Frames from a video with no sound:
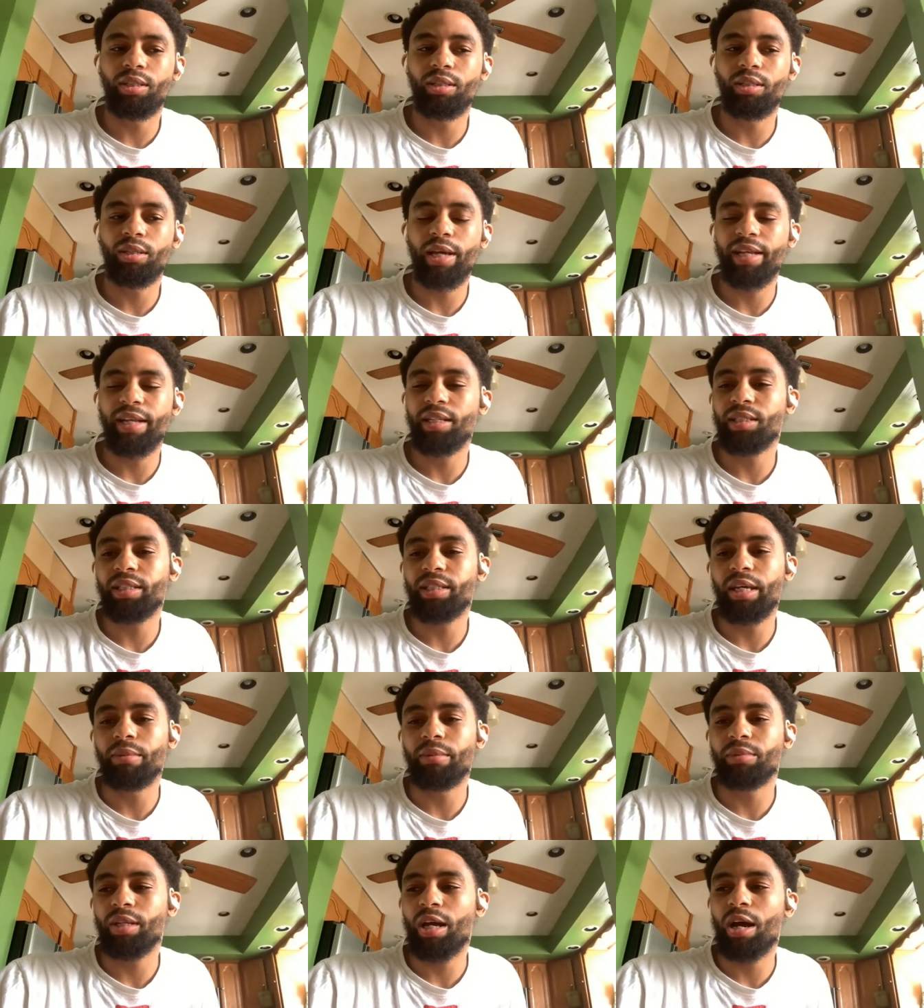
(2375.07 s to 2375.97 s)
And at the
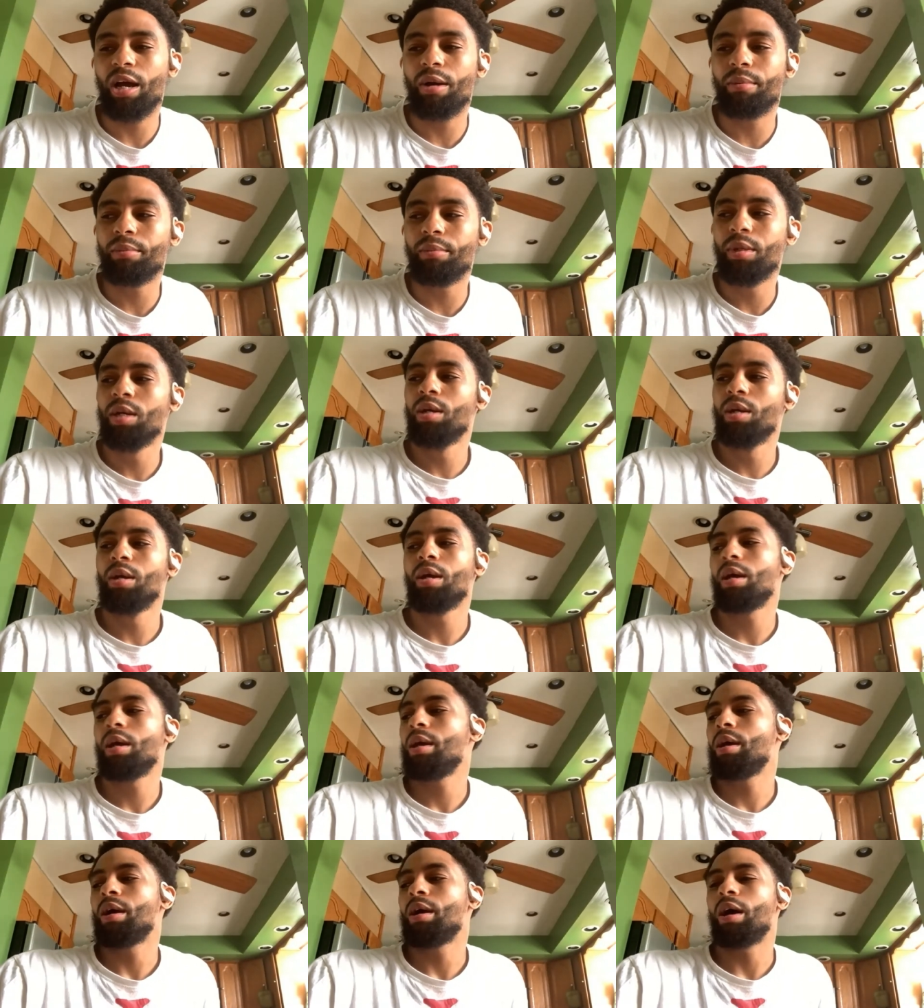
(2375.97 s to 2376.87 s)
same time,
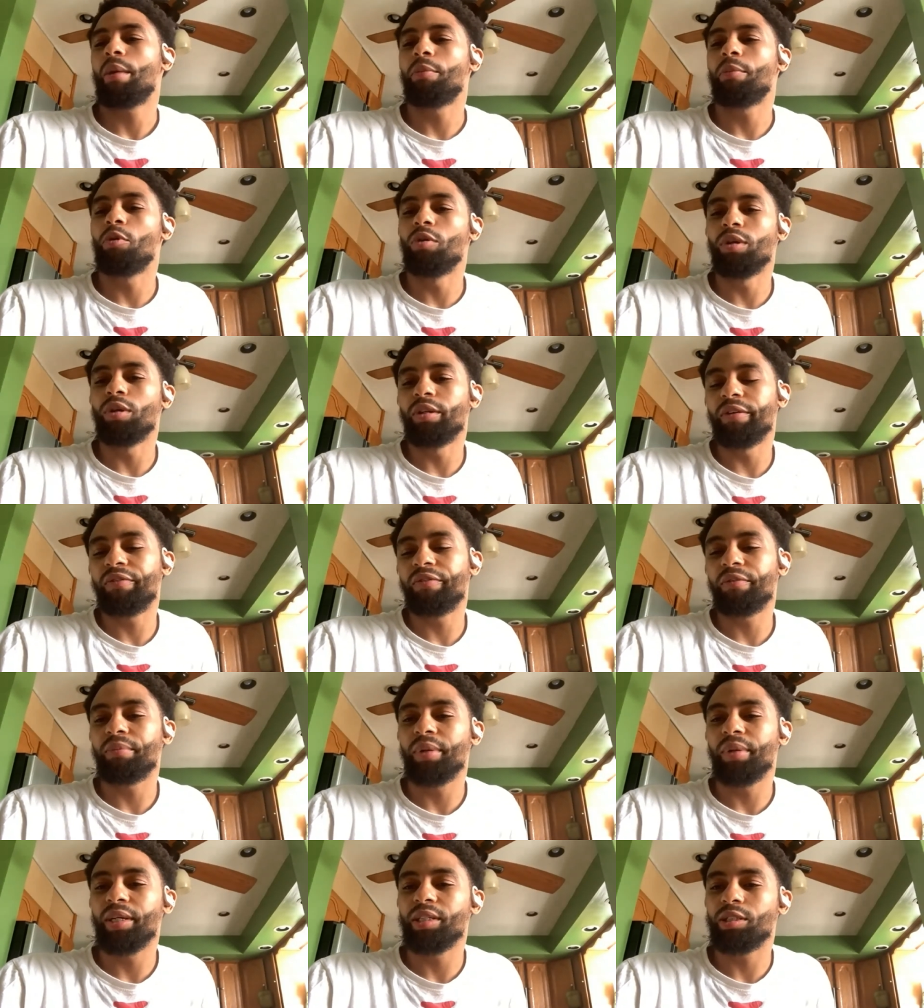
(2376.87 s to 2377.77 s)
I'm going to
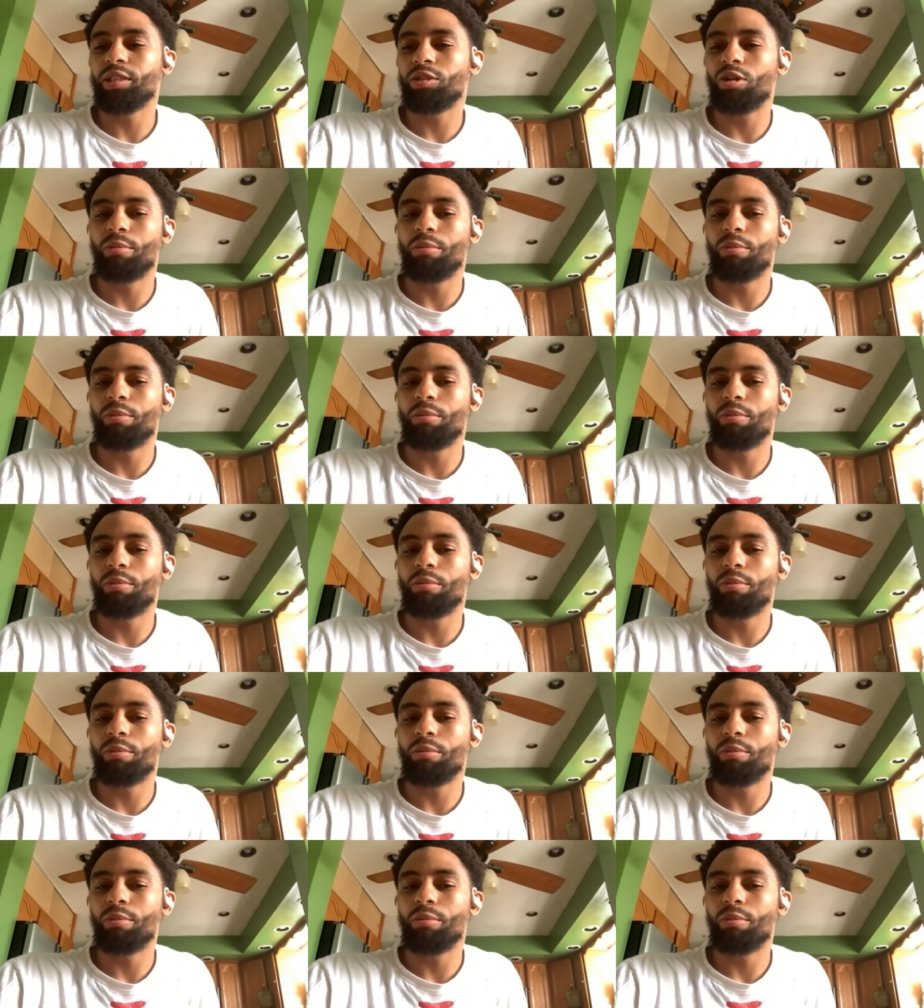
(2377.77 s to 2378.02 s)
different places,